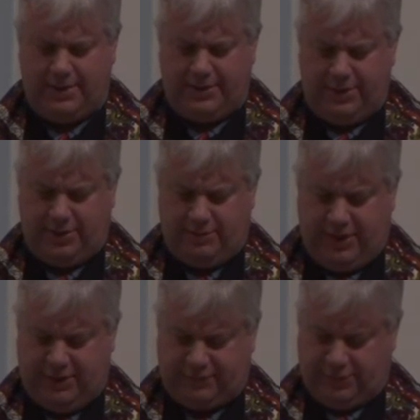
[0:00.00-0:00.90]
The young
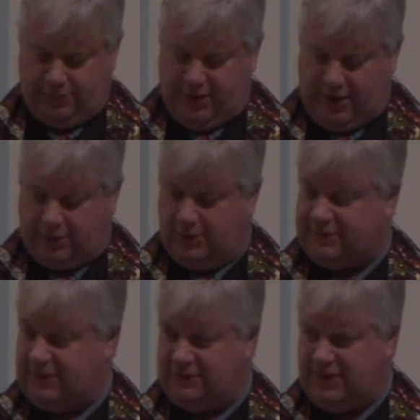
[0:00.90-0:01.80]
man turned around,
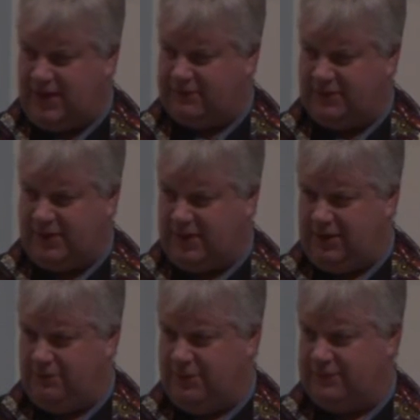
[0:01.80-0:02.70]
looked at Diaz like
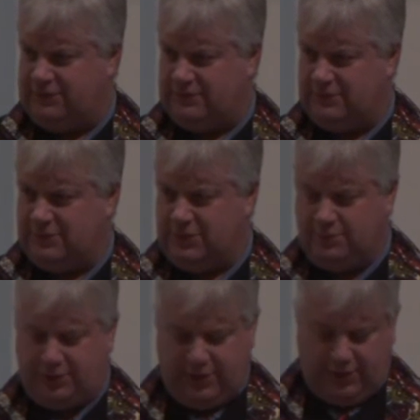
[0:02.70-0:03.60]
he was
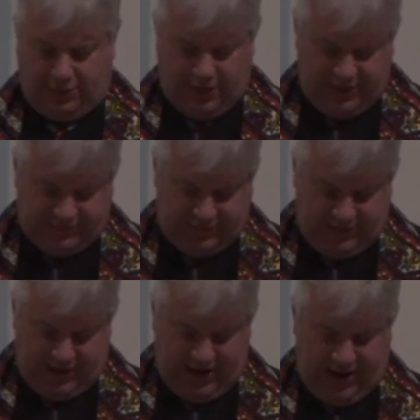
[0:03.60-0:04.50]
completely
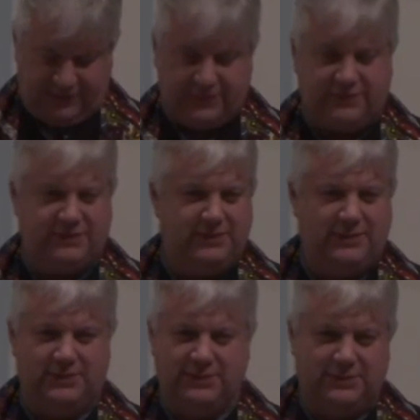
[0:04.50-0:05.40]
crazy, and asked,
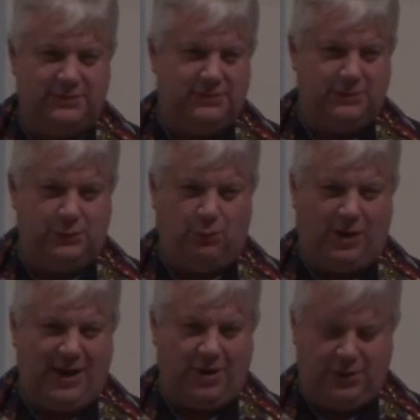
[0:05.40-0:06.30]

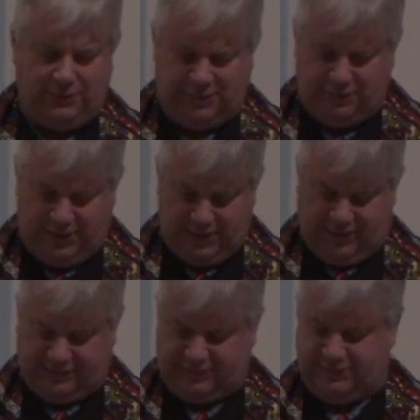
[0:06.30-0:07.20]
Why are you doing
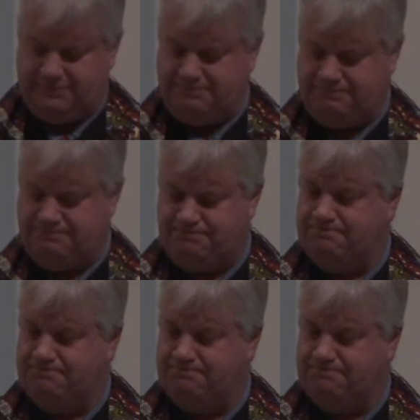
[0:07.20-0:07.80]
this?